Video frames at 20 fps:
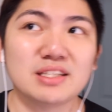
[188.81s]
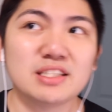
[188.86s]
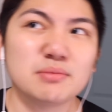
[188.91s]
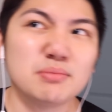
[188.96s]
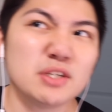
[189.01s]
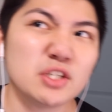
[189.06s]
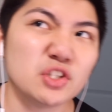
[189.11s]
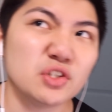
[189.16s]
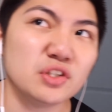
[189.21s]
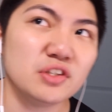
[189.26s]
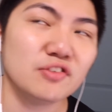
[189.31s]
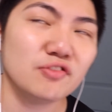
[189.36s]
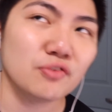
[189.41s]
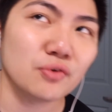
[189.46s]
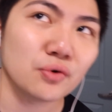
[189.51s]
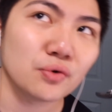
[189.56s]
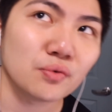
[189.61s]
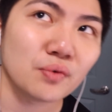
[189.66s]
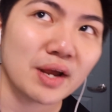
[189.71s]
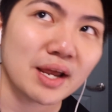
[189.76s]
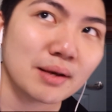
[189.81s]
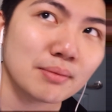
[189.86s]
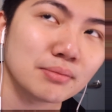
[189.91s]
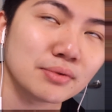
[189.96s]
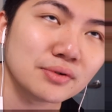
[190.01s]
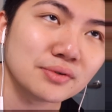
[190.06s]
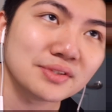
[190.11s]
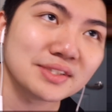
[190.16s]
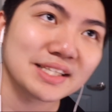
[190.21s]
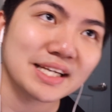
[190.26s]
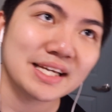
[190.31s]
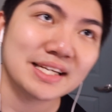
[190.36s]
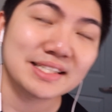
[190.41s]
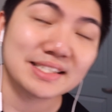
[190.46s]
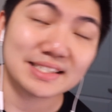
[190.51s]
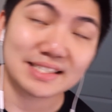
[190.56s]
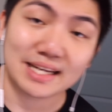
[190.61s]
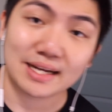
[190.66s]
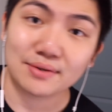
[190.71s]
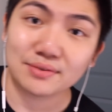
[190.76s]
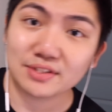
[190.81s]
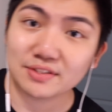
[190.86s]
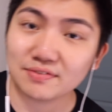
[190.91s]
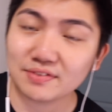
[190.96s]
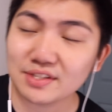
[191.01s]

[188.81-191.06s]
especially for rambles and sounds